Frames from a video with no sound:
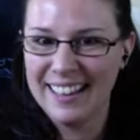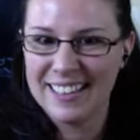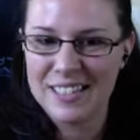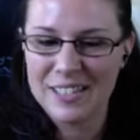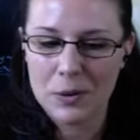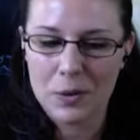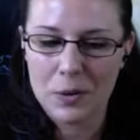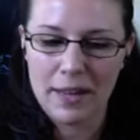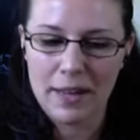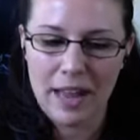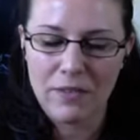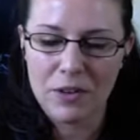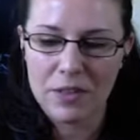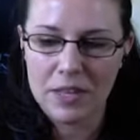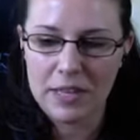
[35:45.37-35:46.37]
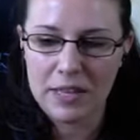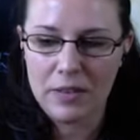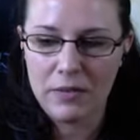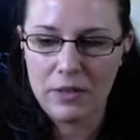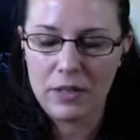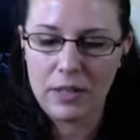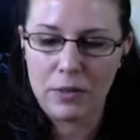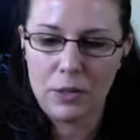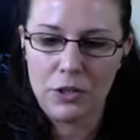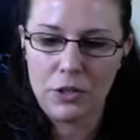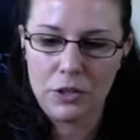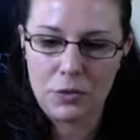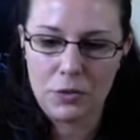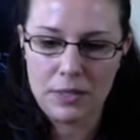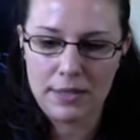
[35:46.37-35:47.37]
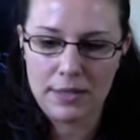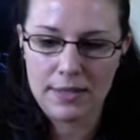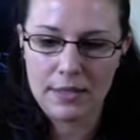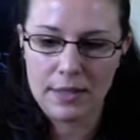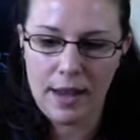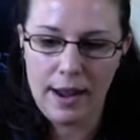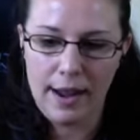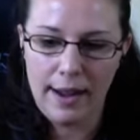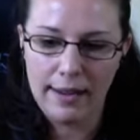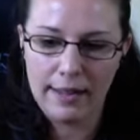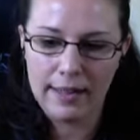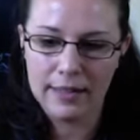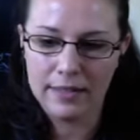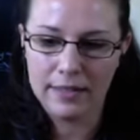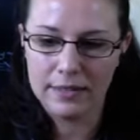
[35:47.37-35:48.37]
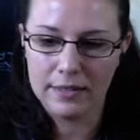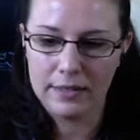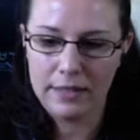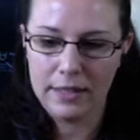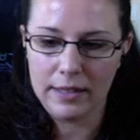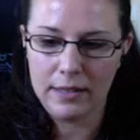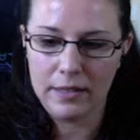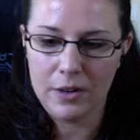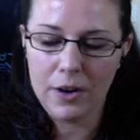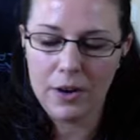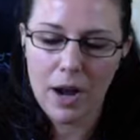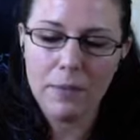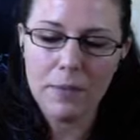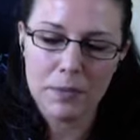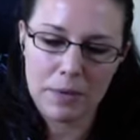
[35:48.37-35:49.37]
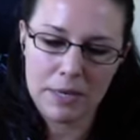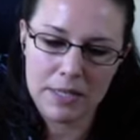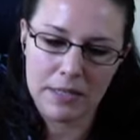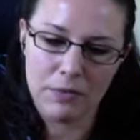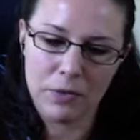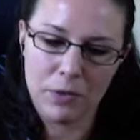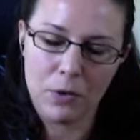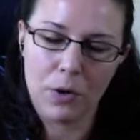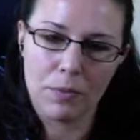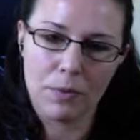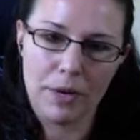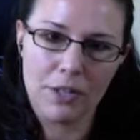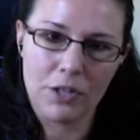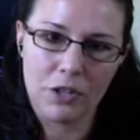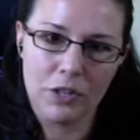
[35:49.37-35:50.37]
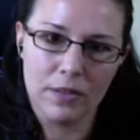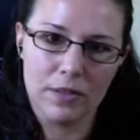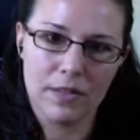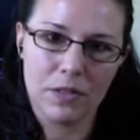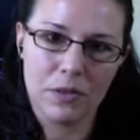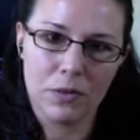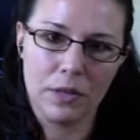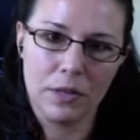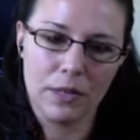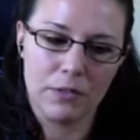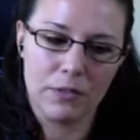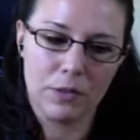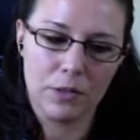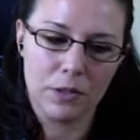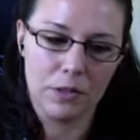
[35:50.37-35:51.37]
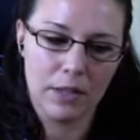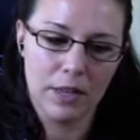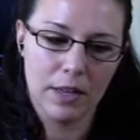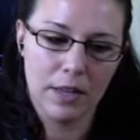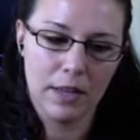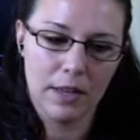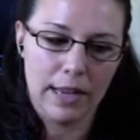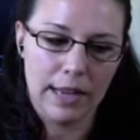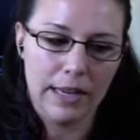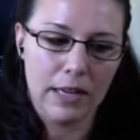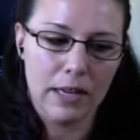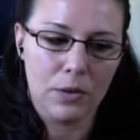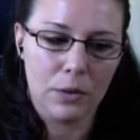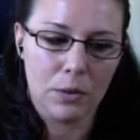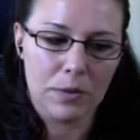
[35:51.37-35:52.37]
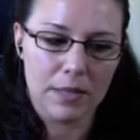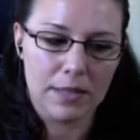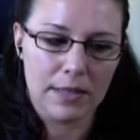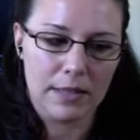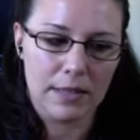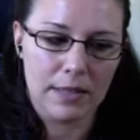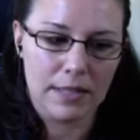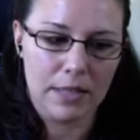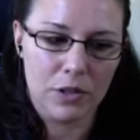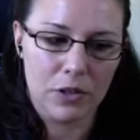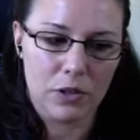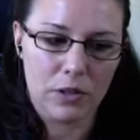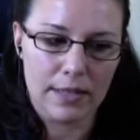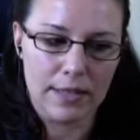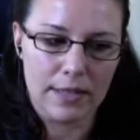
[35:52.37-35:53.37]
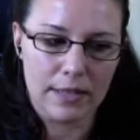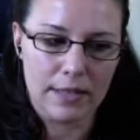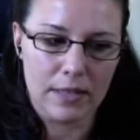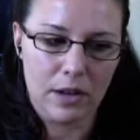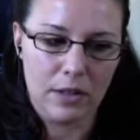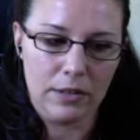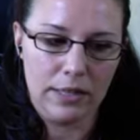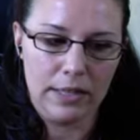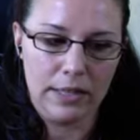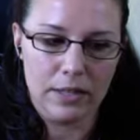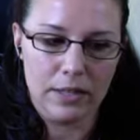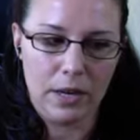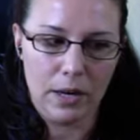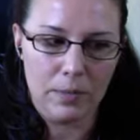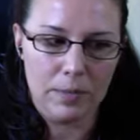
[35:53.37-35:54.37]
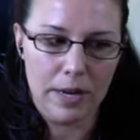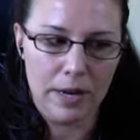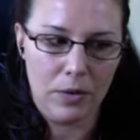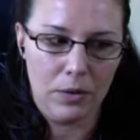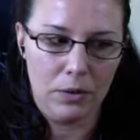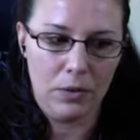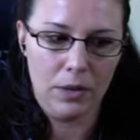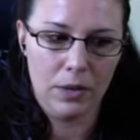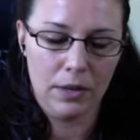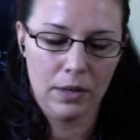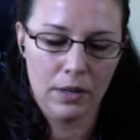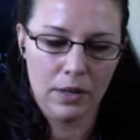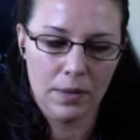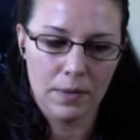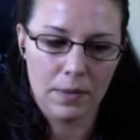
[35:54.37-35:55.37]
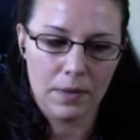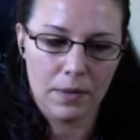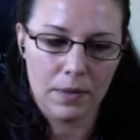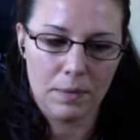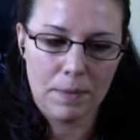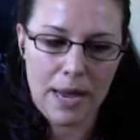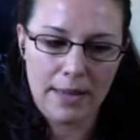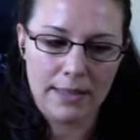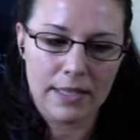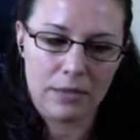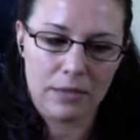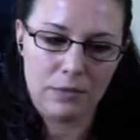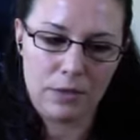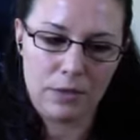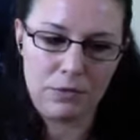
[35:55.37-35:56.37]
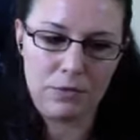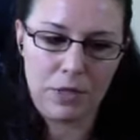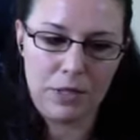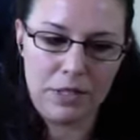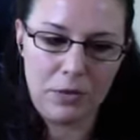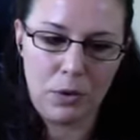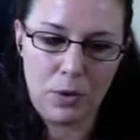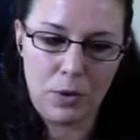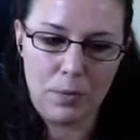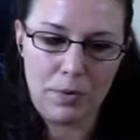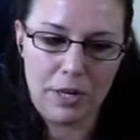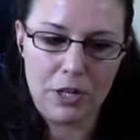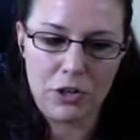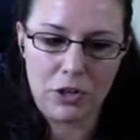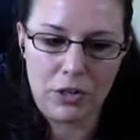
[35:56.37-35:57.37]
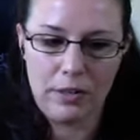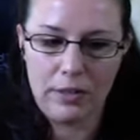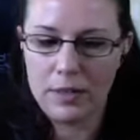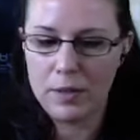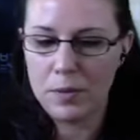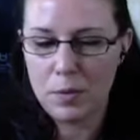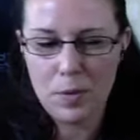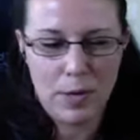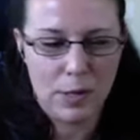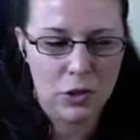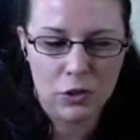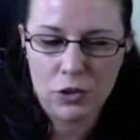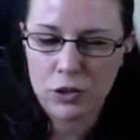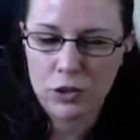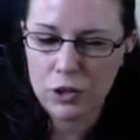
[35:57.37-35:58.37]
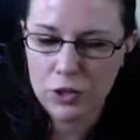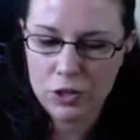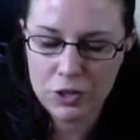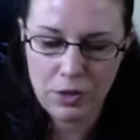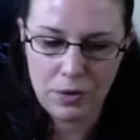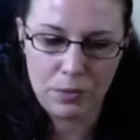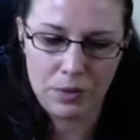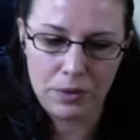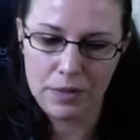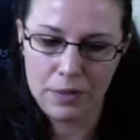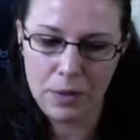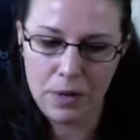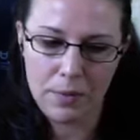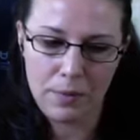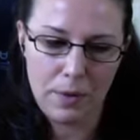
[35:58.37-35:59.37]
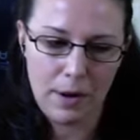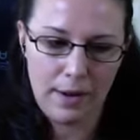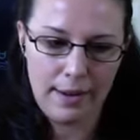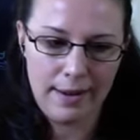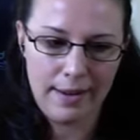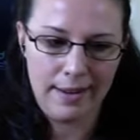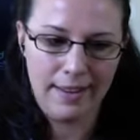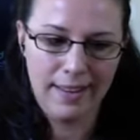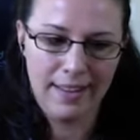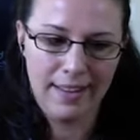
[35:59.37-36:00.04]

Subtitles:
So like everything, even like when you're using Slack, like they're optimizing for corporations. So like for any group that's like decentralized, that's not like a top-down, massively funded corporation, like the permission structures aren't really quite right.